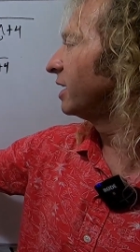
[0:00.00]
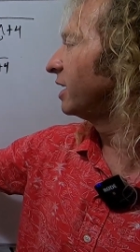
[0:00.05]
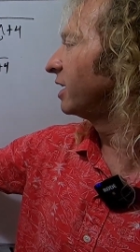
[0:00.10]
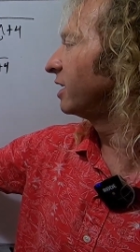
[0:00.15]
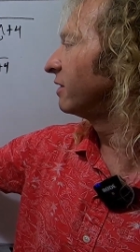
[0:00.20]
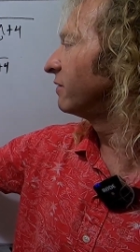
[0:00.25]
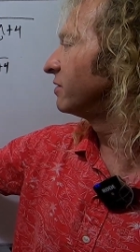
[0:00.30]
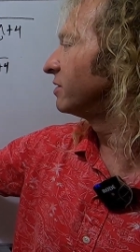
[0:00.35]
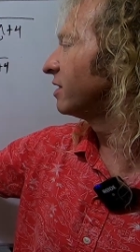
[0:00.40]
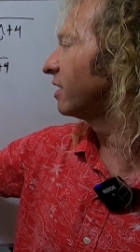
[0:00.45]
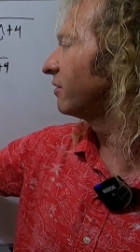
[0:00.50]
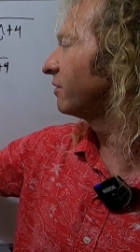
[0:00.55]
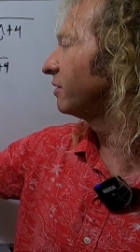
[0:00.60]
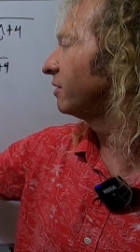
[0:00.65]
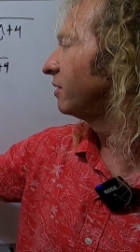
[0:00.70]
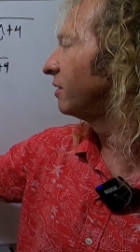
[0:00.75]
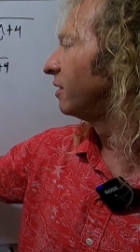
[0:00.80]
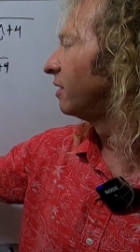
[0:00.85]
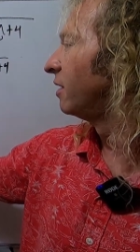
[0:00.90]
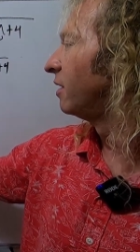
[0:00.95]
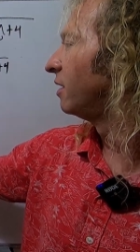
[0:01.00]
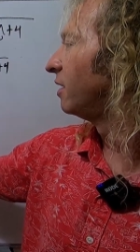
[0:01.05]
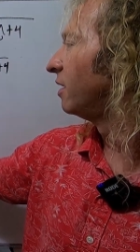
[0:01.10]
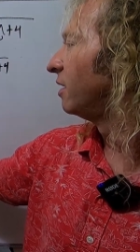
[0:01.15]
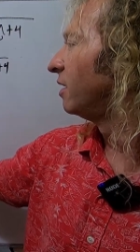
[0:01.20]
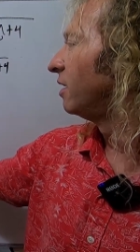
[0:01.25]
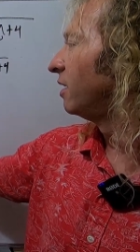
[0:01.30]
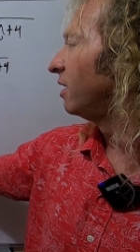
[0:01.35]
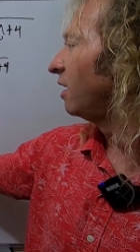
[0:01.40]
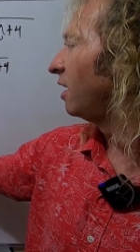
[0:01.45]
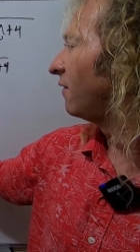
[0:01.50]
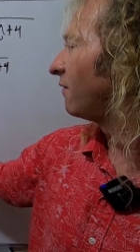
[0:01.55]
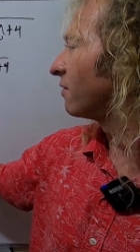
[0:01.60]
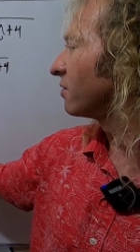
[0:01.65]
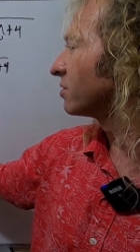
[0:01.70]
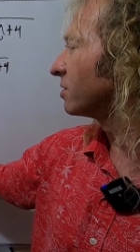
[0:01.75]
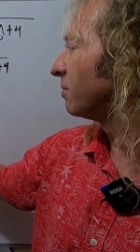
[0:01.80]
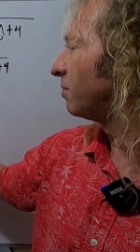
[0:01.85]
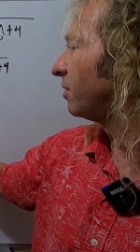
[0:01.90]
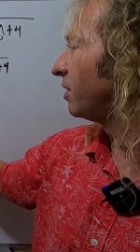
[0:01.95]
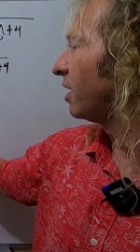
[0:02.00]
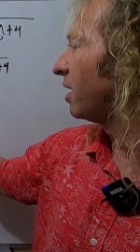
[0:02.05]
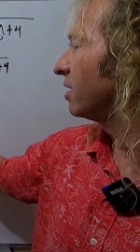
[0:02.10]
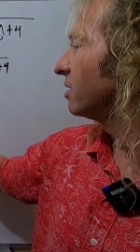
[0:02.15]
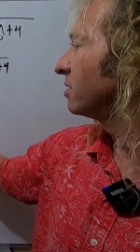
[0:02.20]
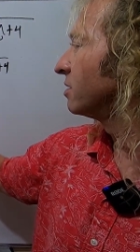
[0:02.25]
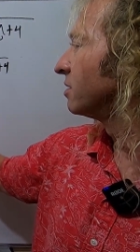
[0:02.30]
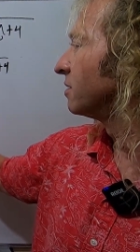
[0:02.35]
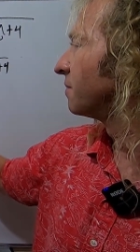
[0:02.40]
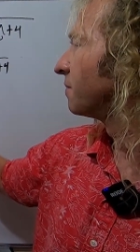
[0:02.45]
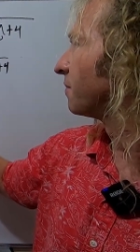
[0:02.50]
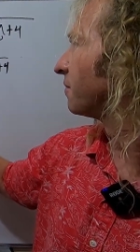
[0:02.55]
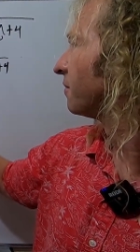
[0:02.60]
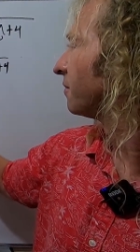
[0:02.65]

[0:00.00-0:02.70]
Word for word: negative 7, inverse Laplace.